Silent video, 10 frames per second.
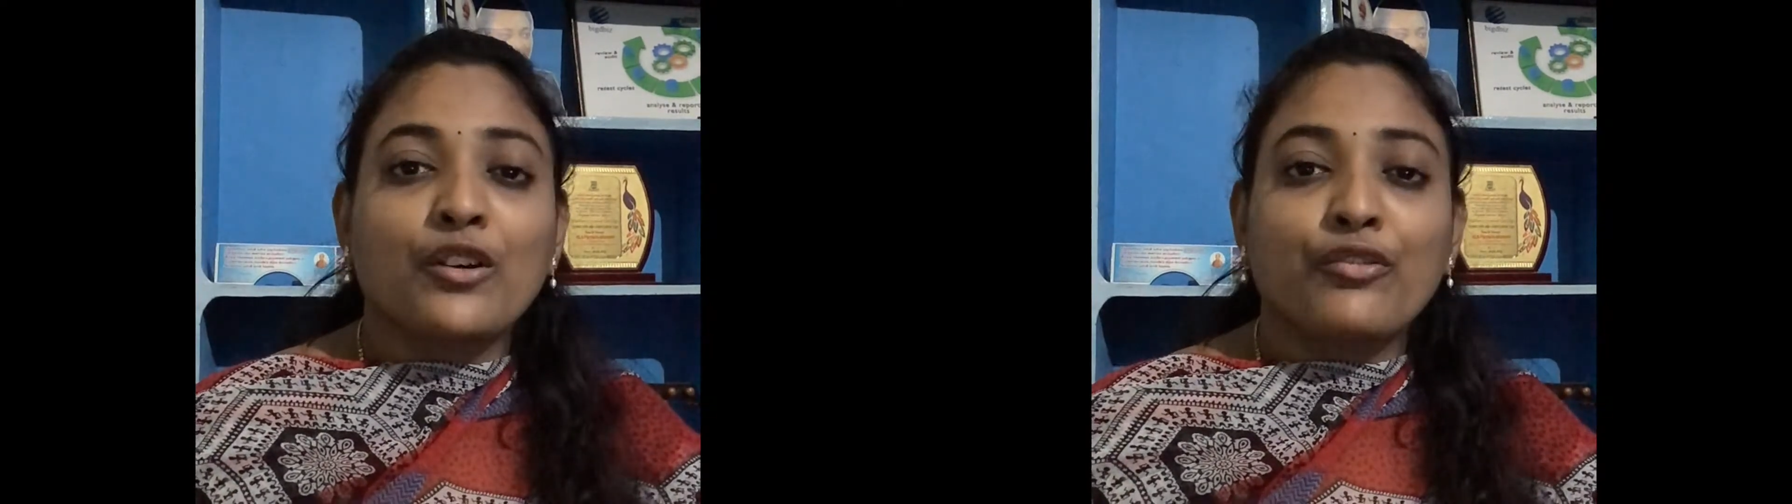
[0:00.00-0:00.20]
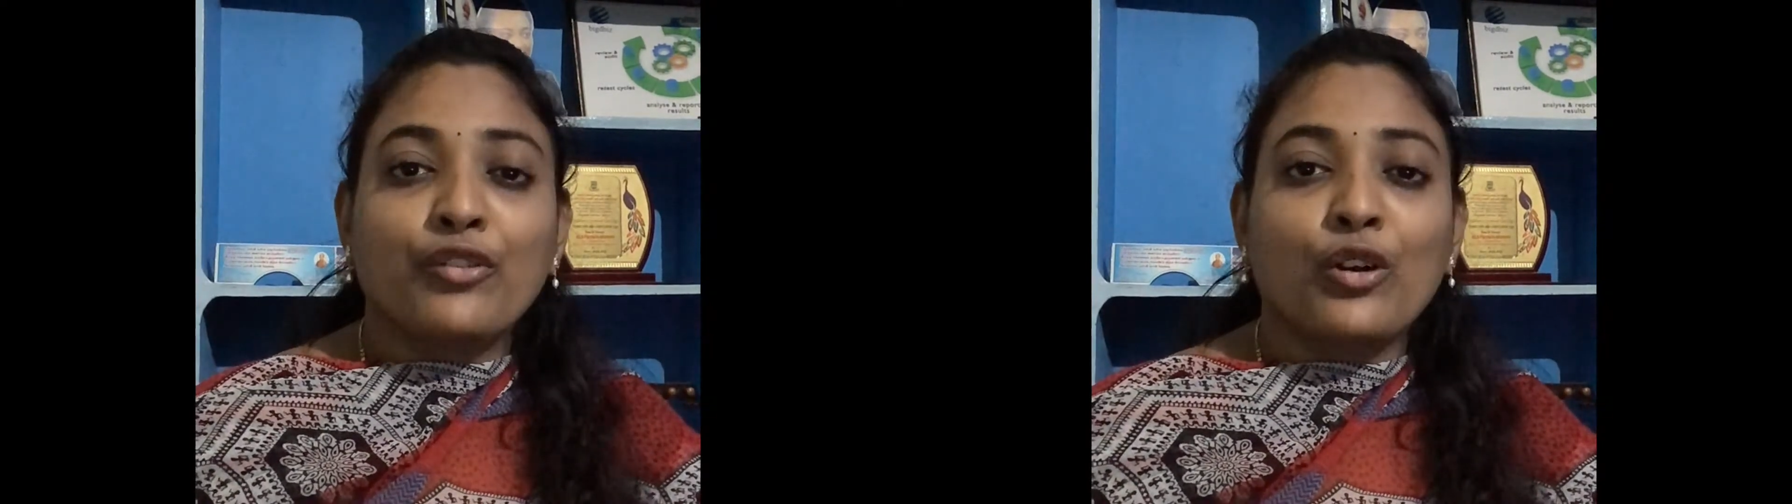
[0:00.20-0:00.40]

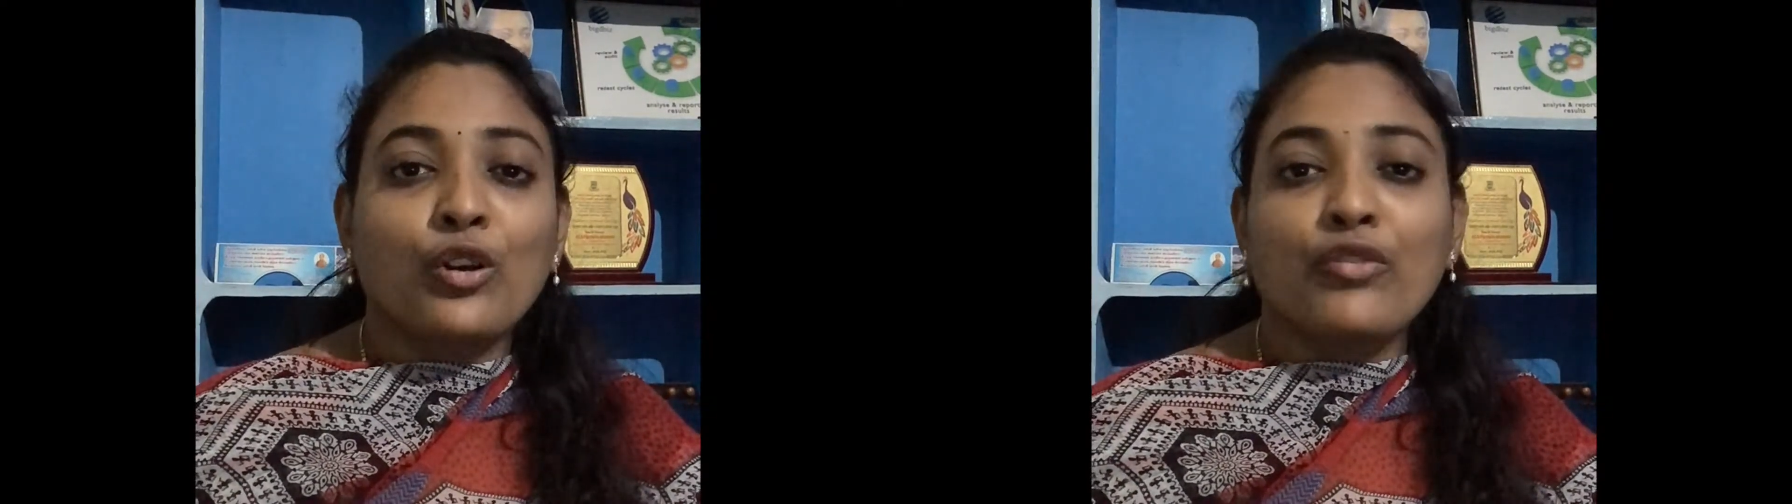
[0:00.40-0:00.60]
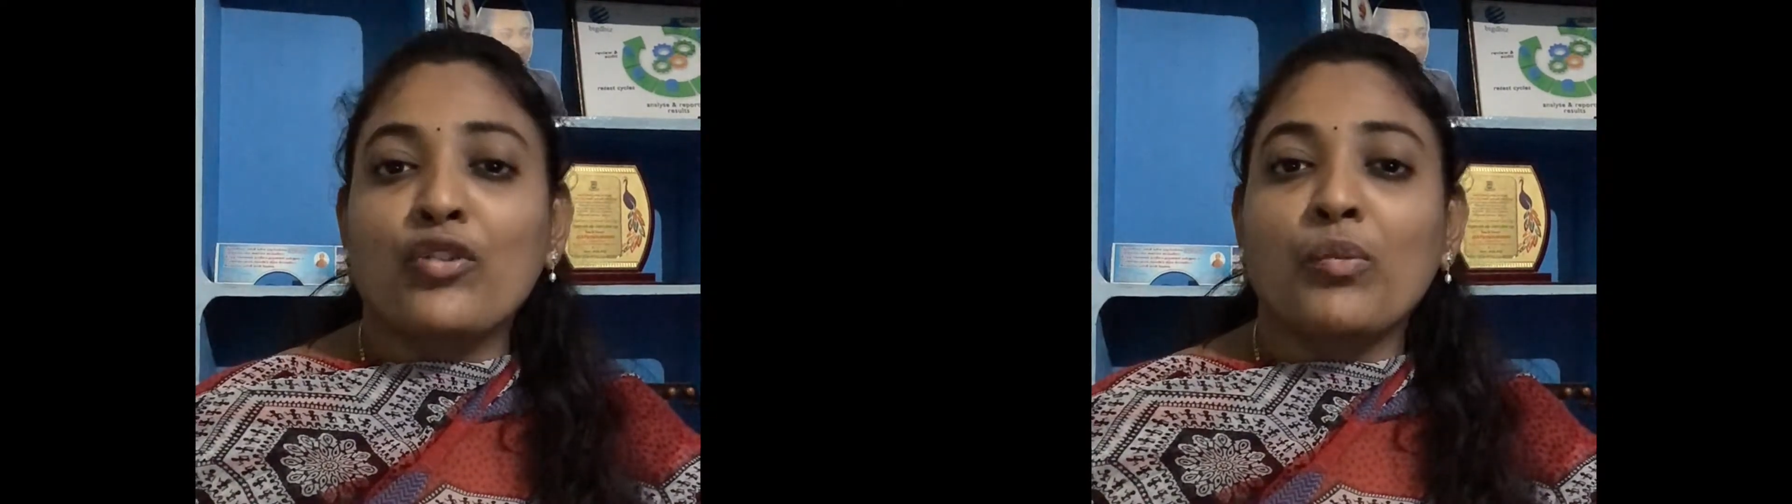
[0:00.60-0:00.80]

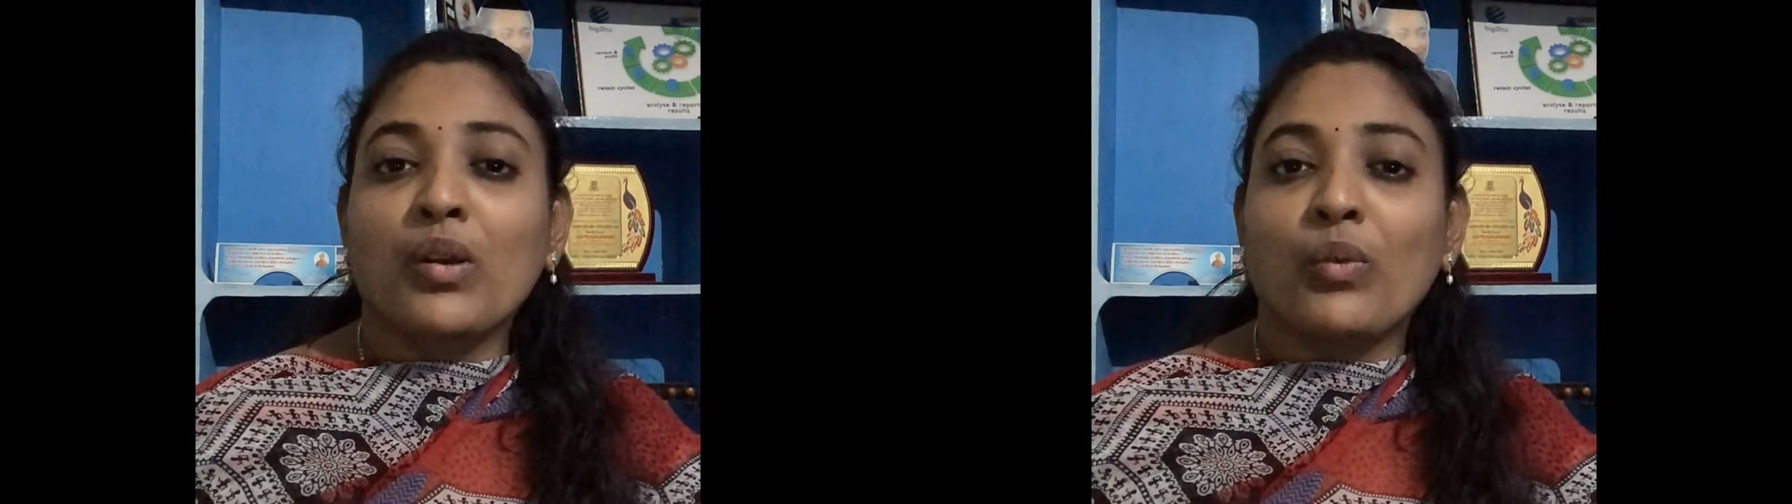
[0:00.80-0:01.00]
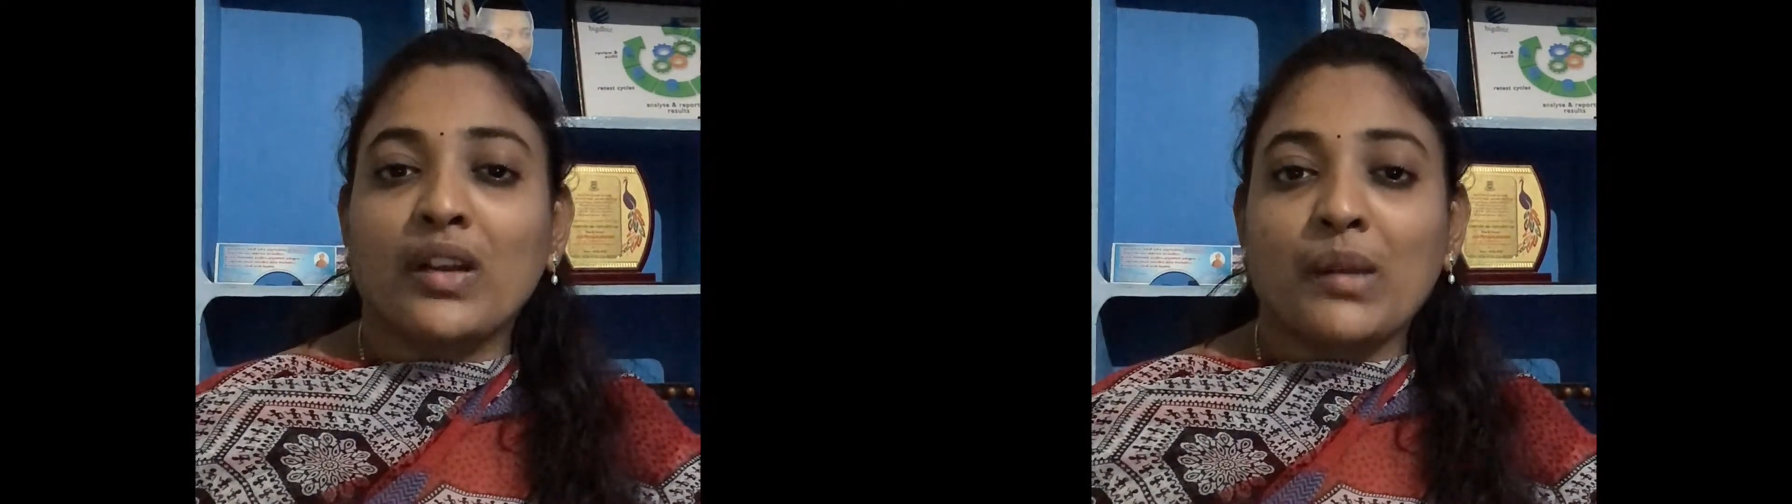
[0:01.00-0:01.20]
follow a formula
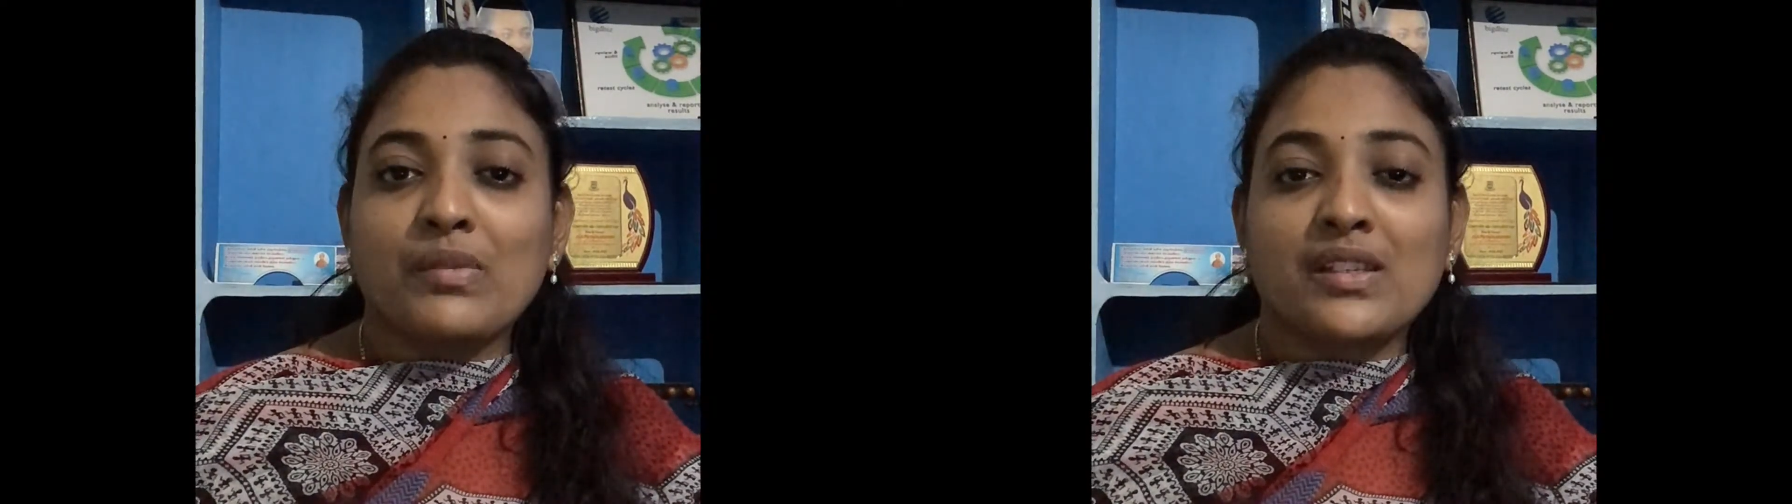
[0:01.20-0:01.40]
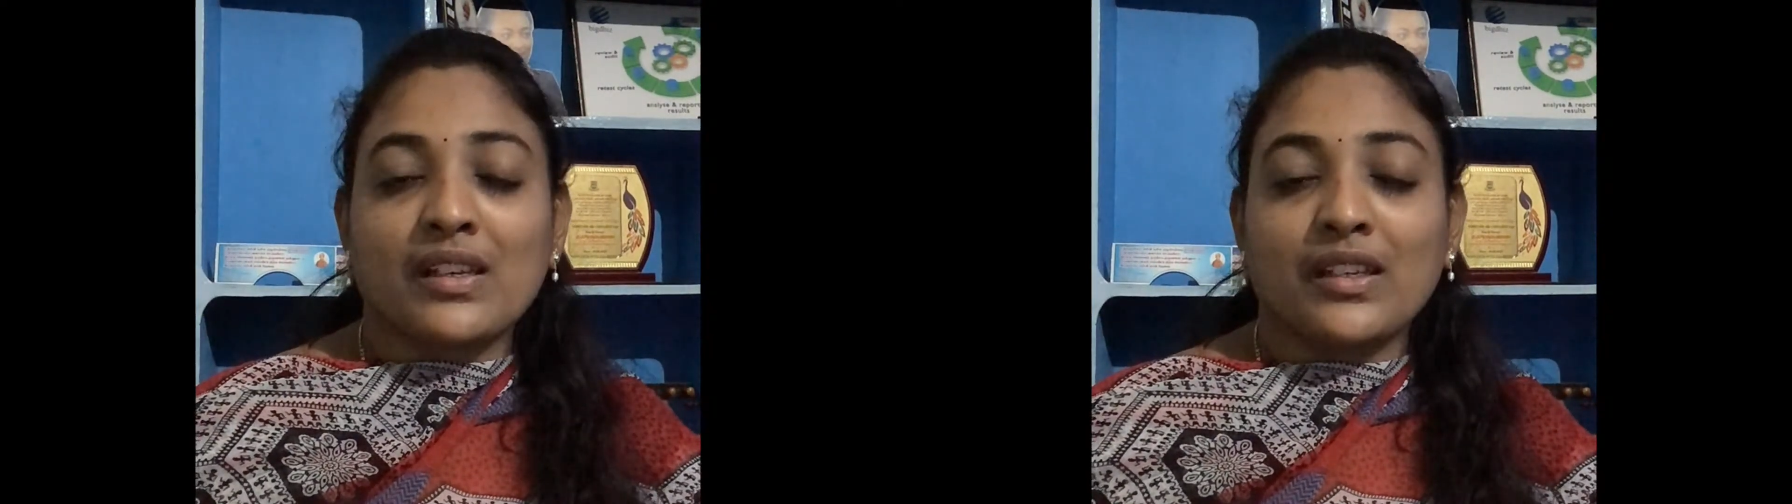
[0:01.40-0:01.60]
what I am
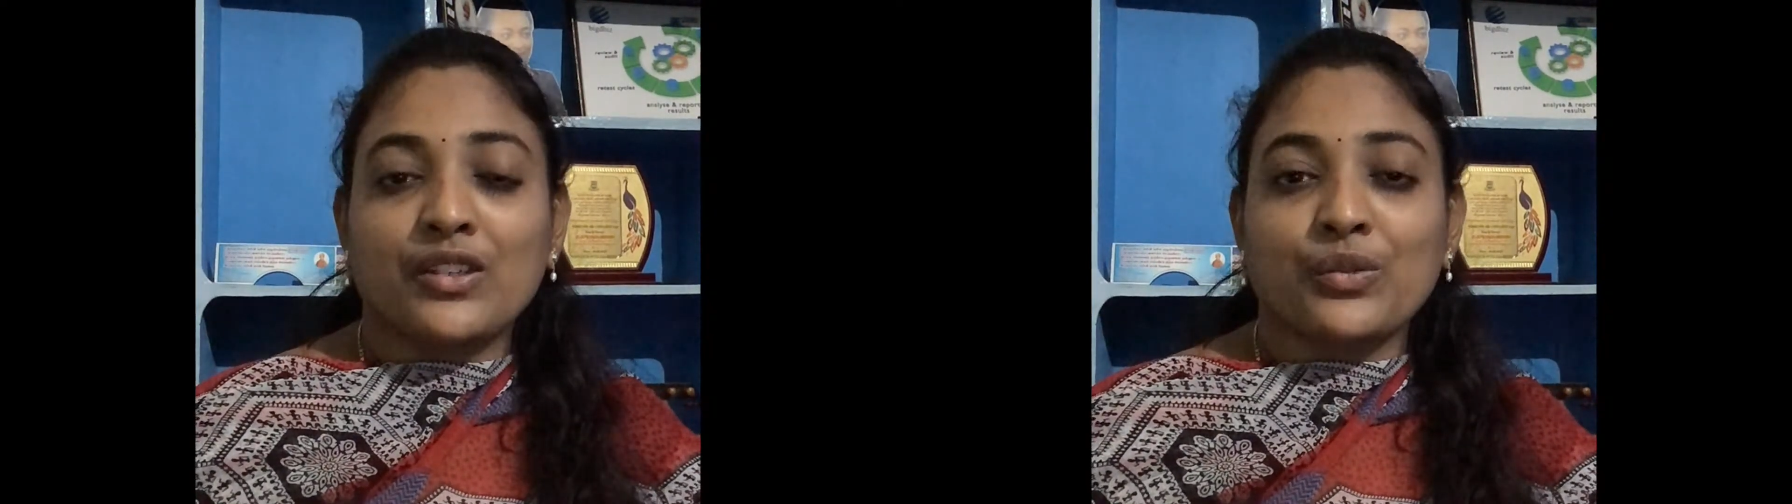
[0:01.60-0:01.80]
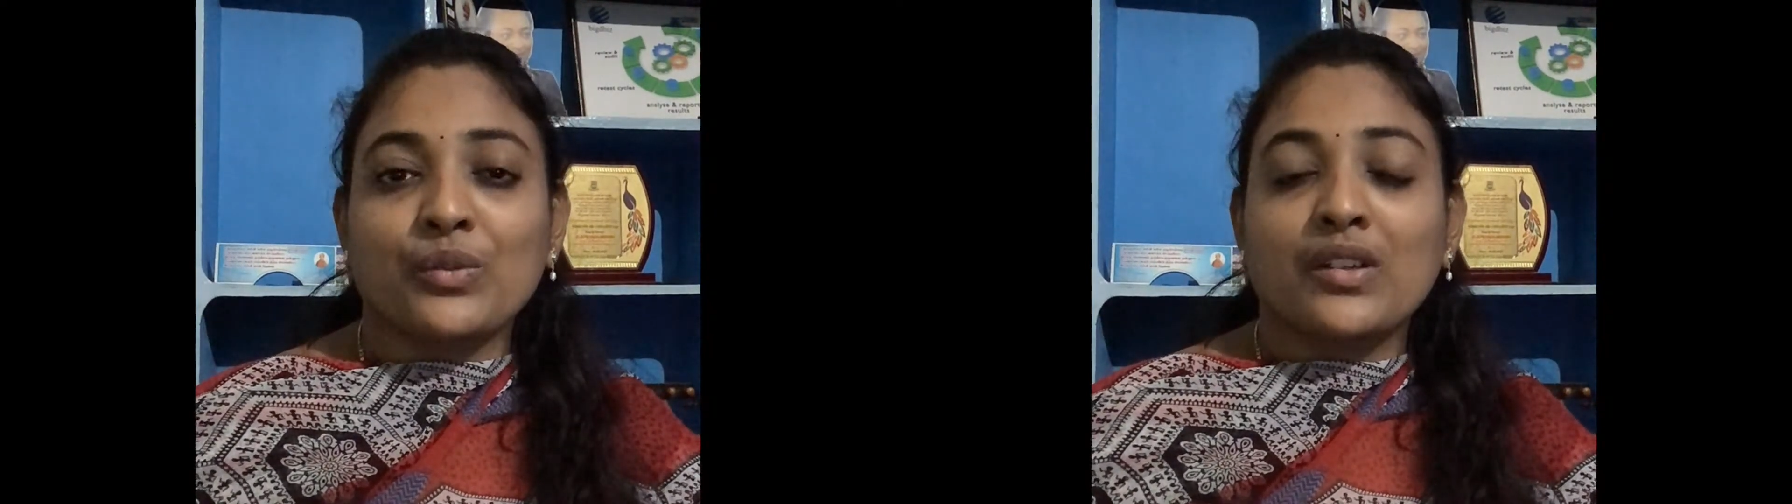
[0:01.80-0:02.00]
telling
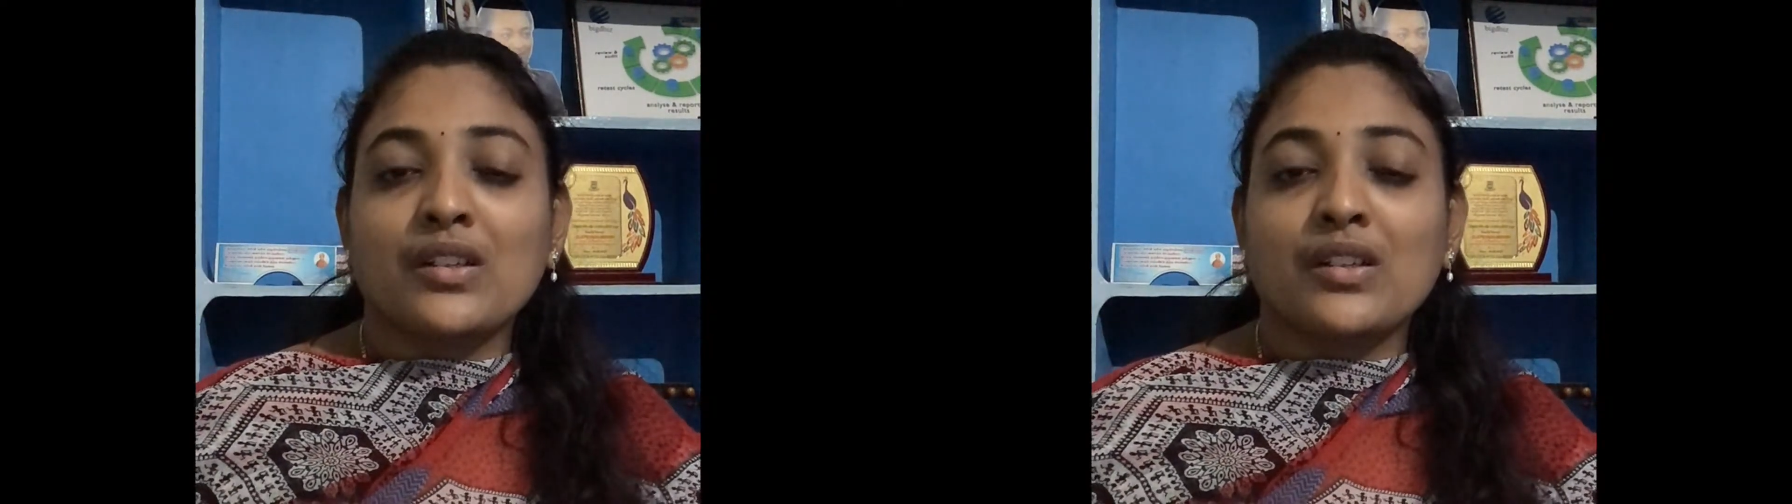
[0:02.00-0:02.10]
you.